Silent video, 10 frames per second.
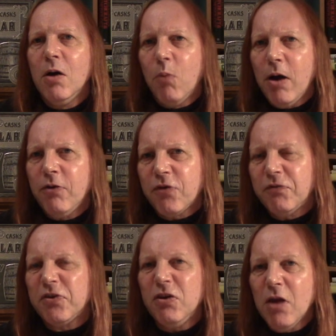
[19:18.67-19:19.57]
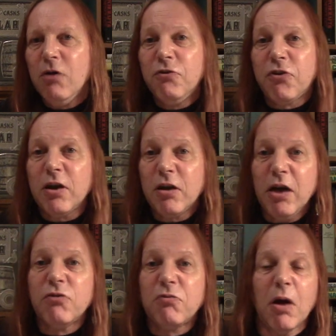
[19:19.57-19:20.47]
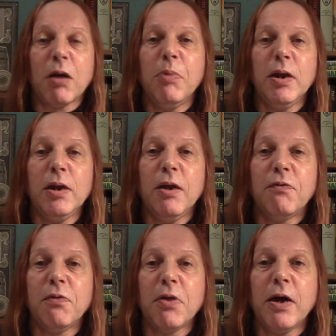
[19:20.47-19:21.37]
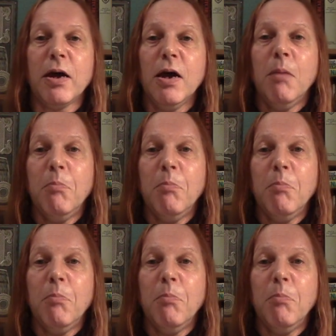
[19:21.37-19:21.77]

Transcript: whereas obviously nosing is a completely different thing.